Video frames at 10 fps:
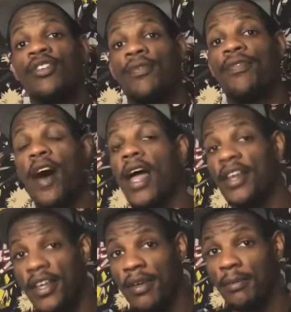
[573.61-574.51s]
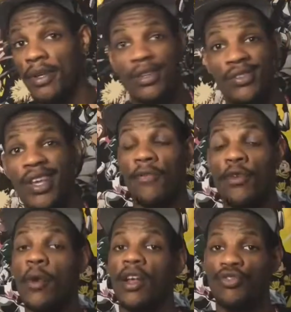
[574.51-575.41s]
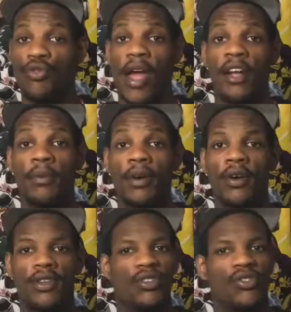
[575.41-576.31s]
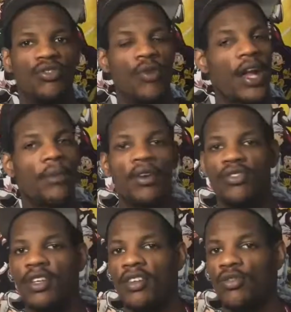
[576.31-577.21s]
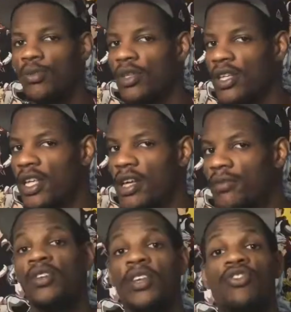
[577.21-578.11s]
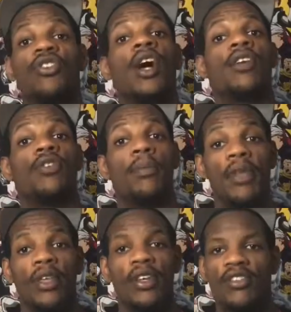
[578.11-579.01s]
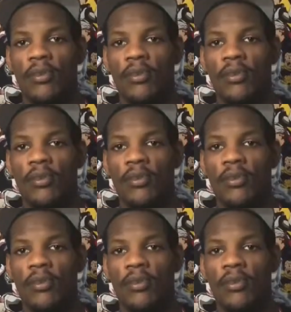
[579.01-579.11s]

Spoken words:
to find him, because if you watch Dragon Ball, because Dragon Ball Z doesn't really give Tenshin Han's abilities.